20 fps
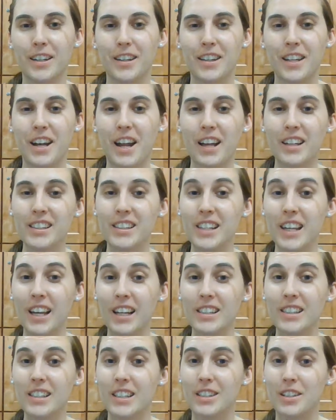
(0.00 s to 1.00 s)
The next
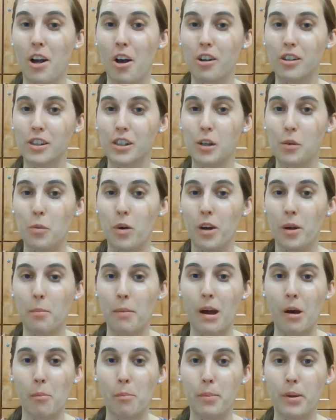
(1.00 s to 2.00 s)
case is also one
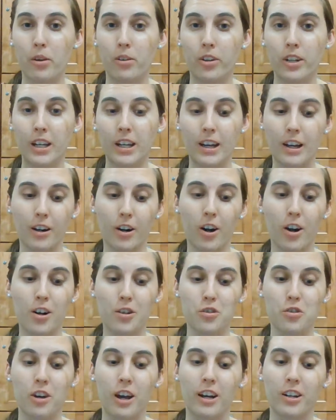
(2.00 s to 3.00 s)
about building and
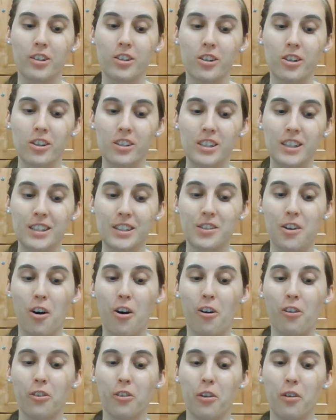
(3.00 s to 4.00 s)
contractors. It's
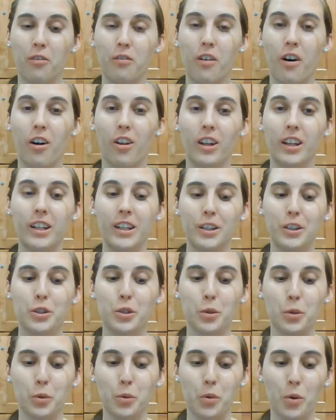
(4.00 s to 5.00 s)
called the falling
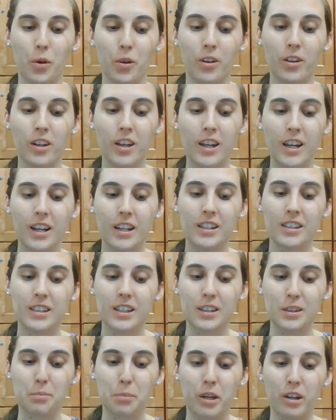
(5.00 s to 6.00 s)
tool. It
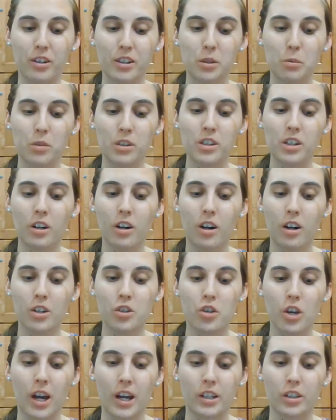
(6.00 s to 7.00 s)
says Pearson was a
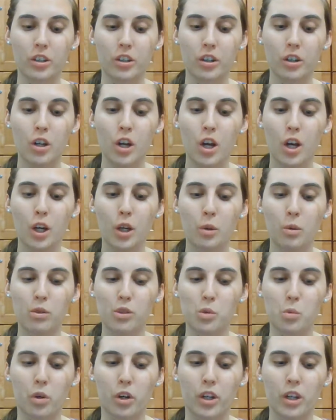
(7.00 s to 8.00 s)
contractor who
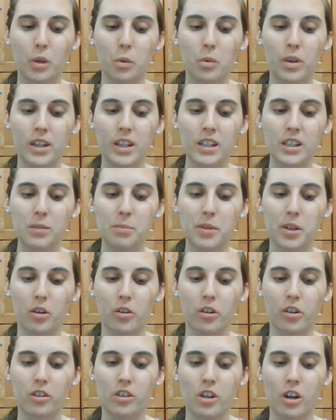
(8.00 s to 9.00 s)
was working with his
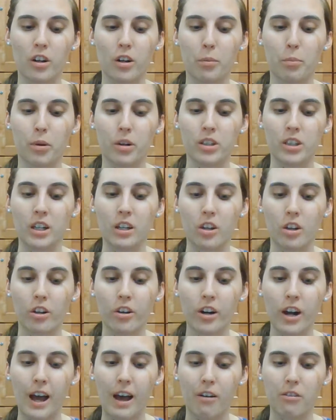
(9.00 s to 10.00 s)
builders on a particular
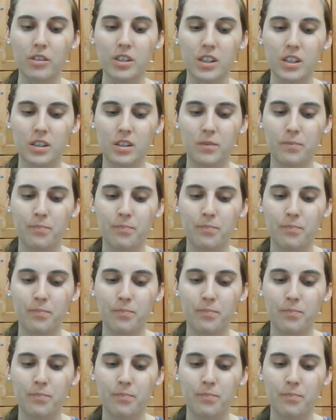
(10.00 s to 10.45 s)
house.